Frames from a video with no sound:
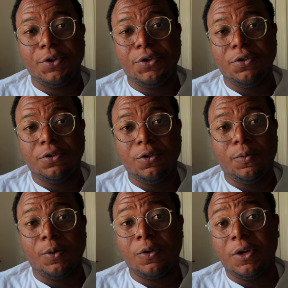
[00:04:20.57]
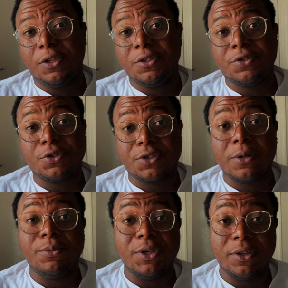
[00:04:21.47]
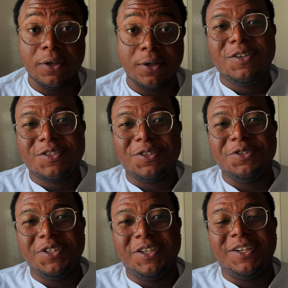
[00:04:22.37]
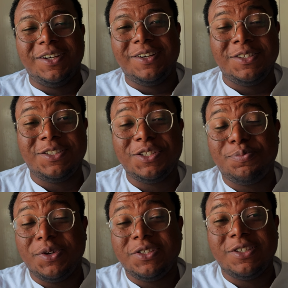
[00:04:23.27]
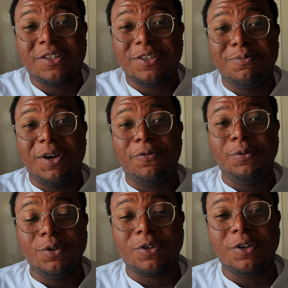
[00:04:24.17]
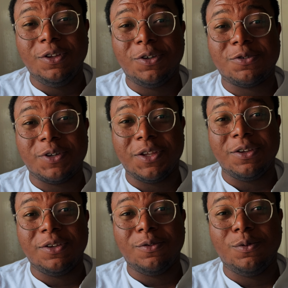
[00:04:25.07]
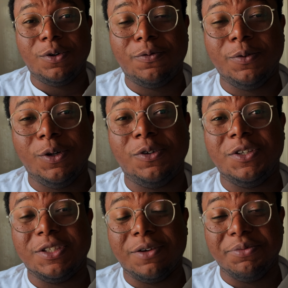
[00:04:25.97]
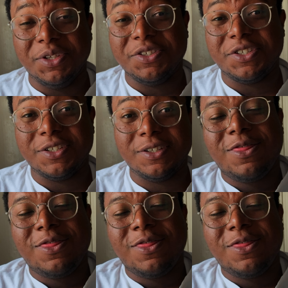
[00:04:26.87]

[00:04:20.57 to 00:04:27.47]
YouTube or any social media. So yeah, this is basically my full color grading workflow in DaVinci.